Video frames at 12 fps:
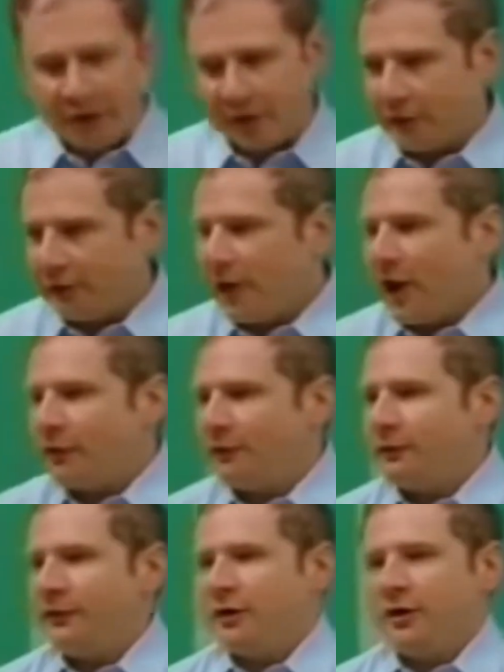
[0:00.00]
In fact, there's a
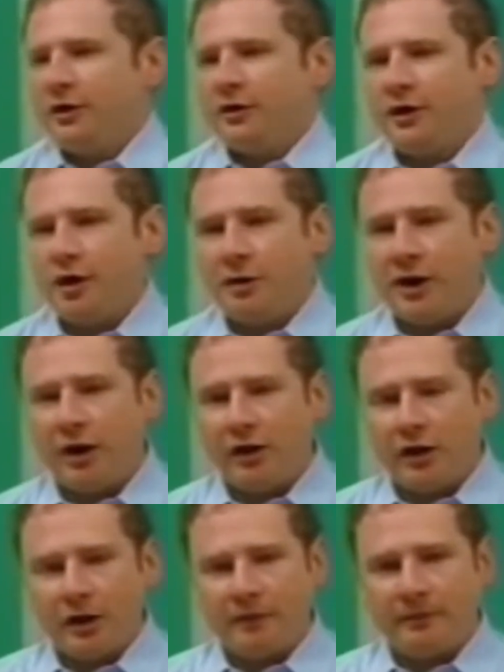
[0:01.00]
lot of
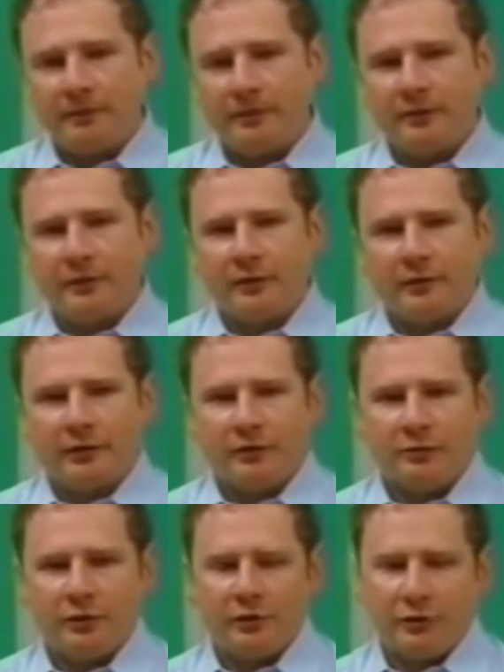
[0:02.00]
commonality
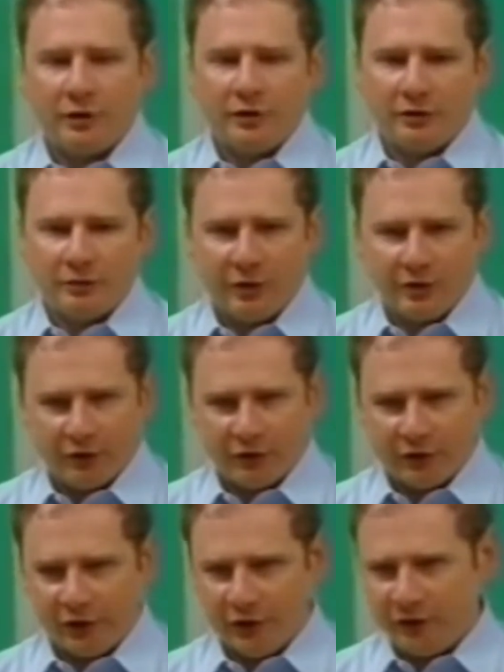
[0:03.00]
between
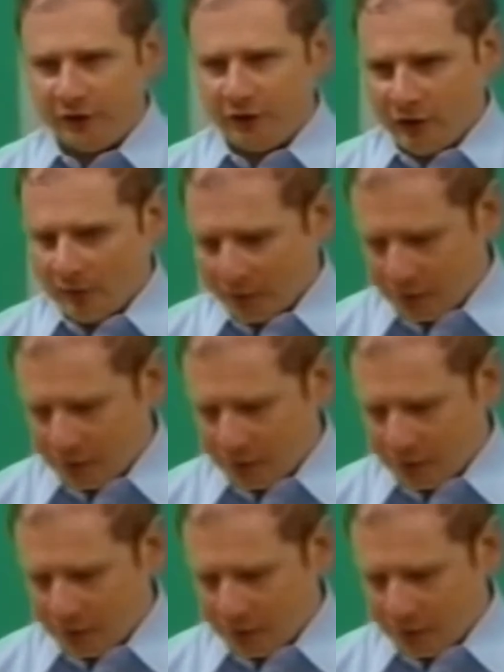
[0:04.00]
computer science and